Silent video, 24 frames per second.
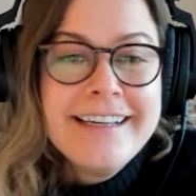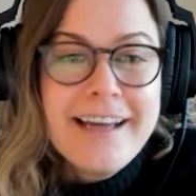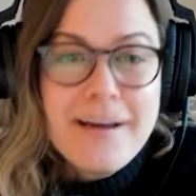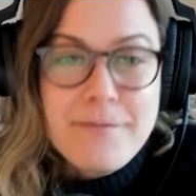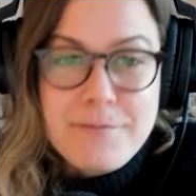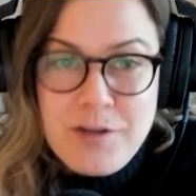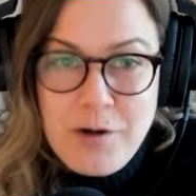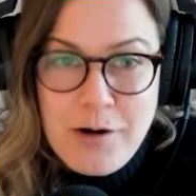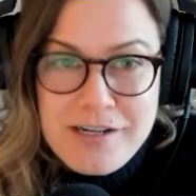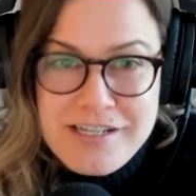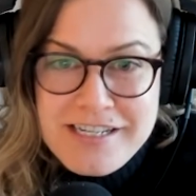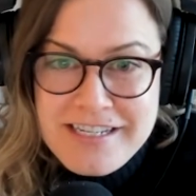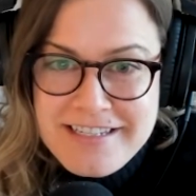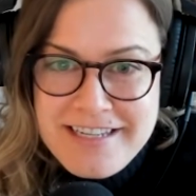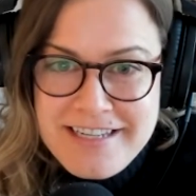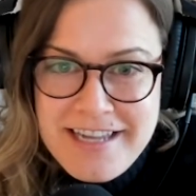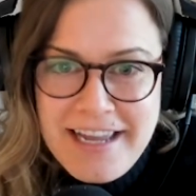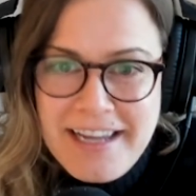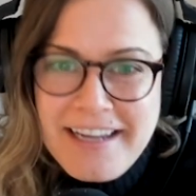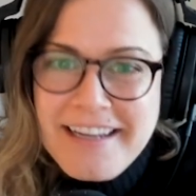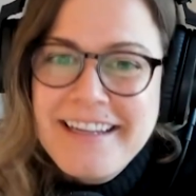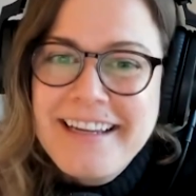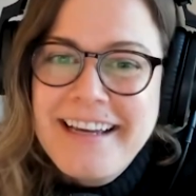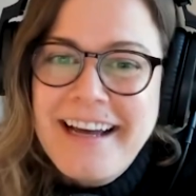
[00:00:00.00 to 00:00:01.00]
I'm sorry to
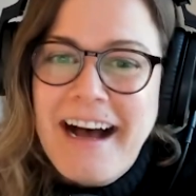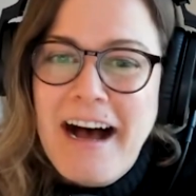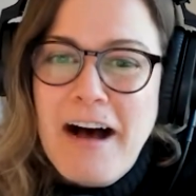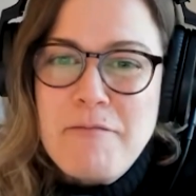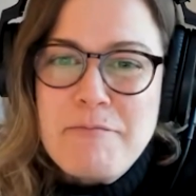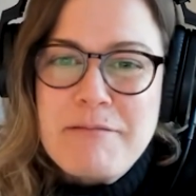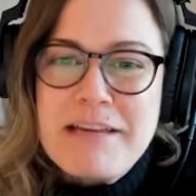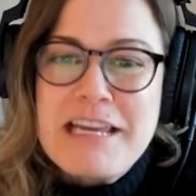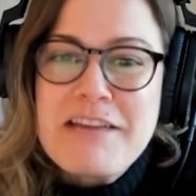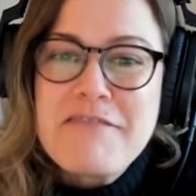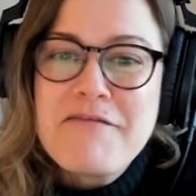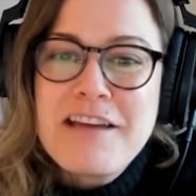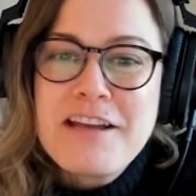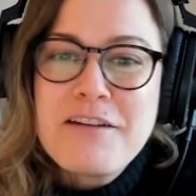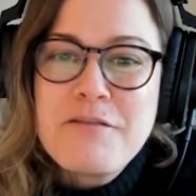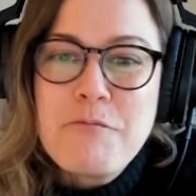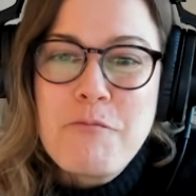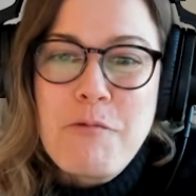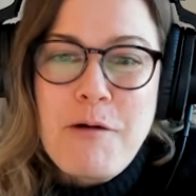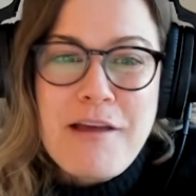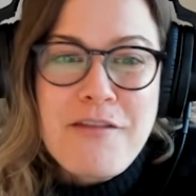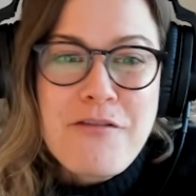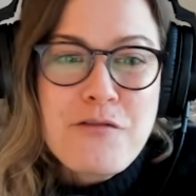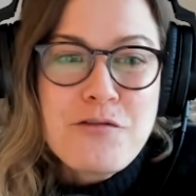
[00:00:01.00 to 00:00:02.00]
say, even
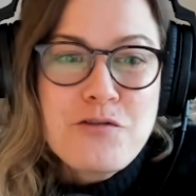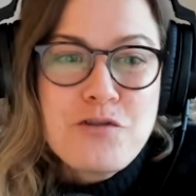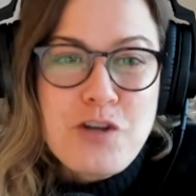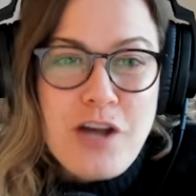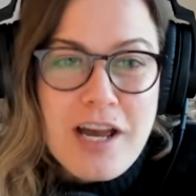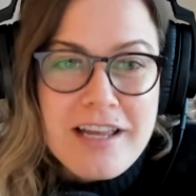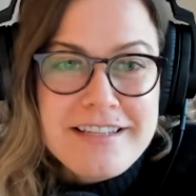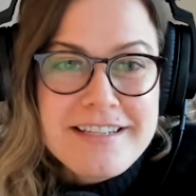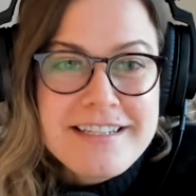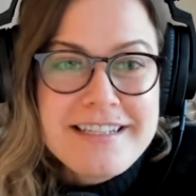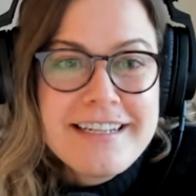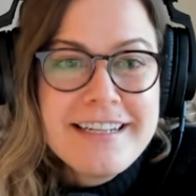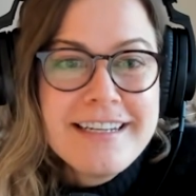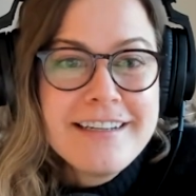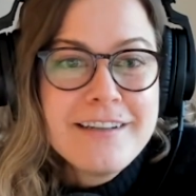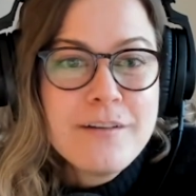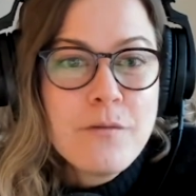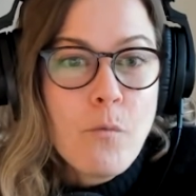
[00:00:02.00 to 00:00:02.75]
with just